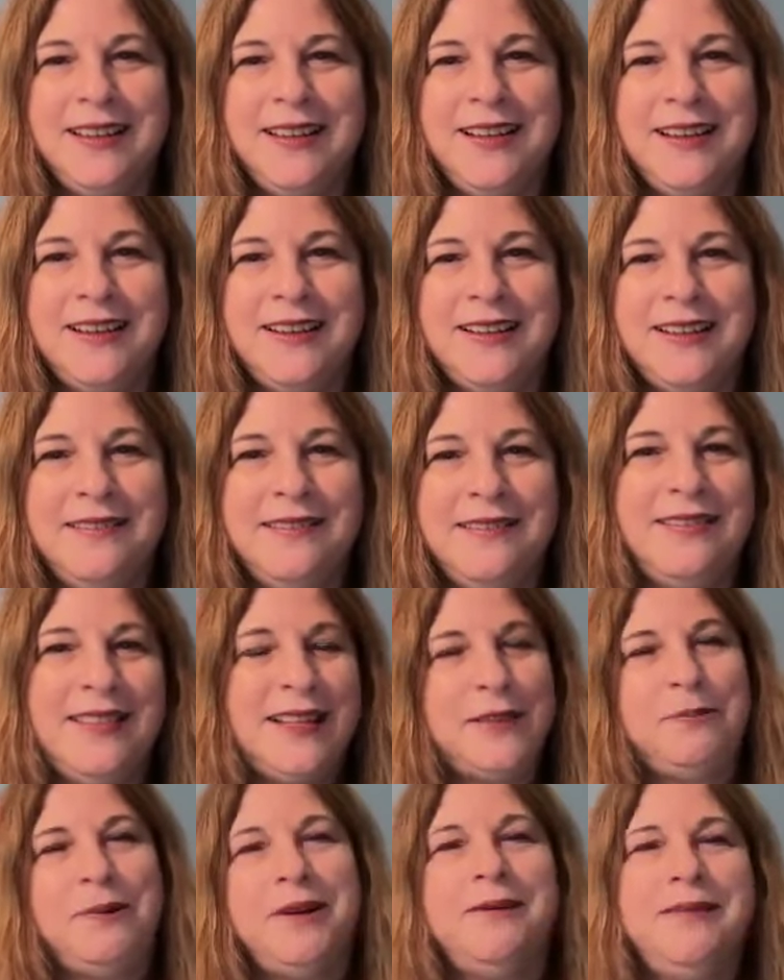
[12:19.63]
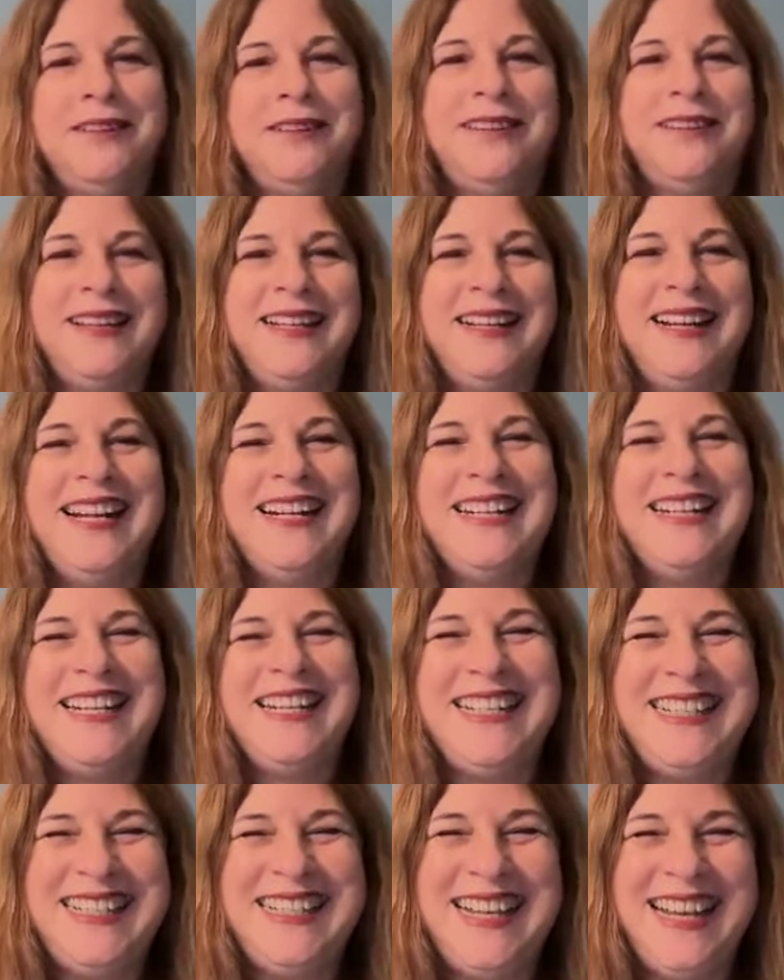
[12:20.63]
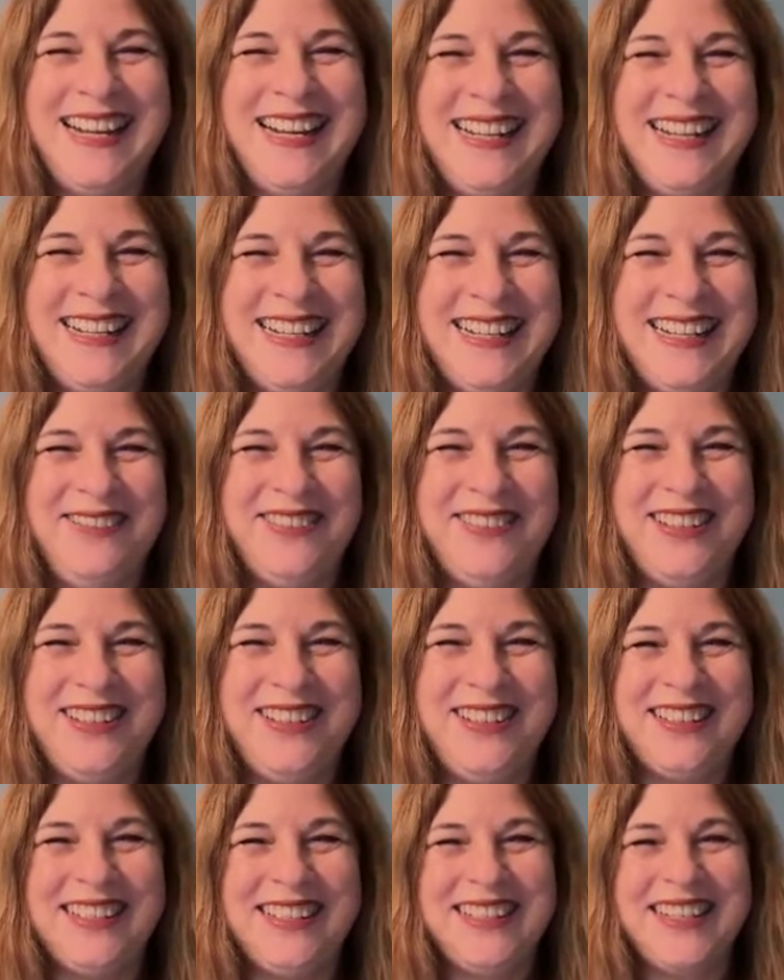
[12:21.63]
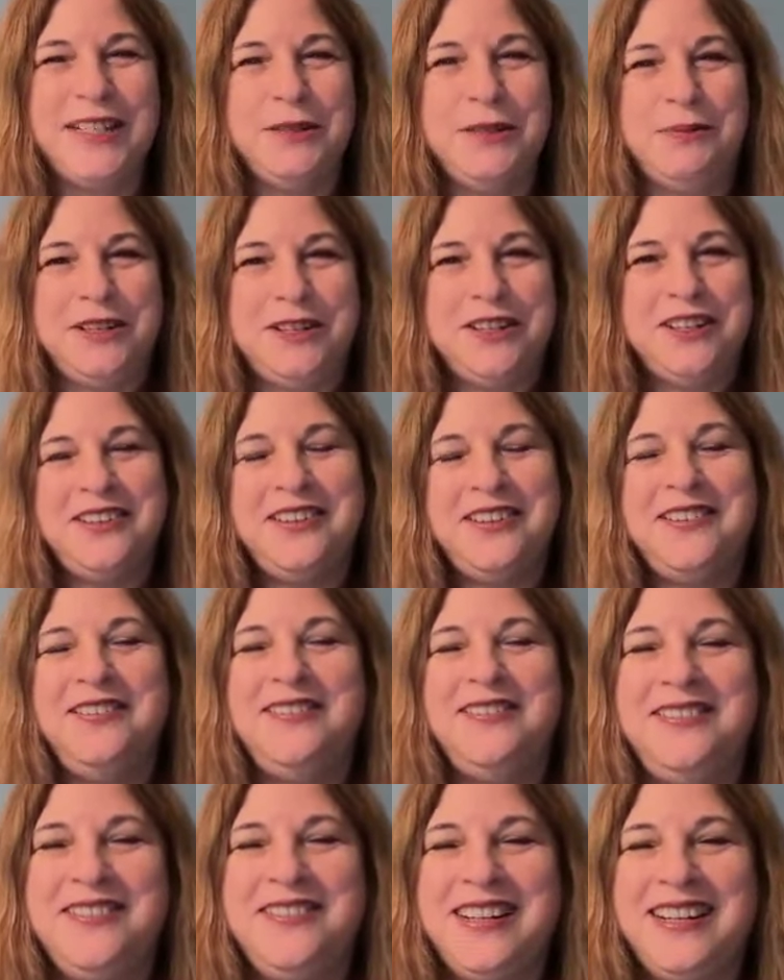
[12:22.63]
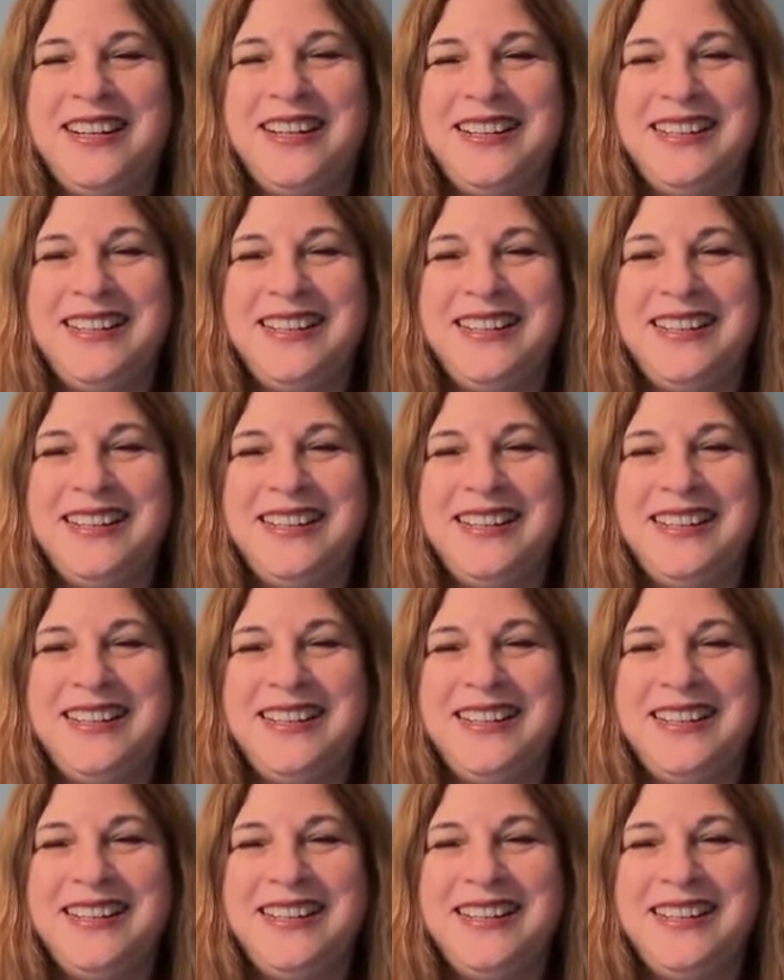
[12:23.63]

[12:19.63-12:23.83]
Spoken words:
that's probably all I need to say to give just a touch. But do you want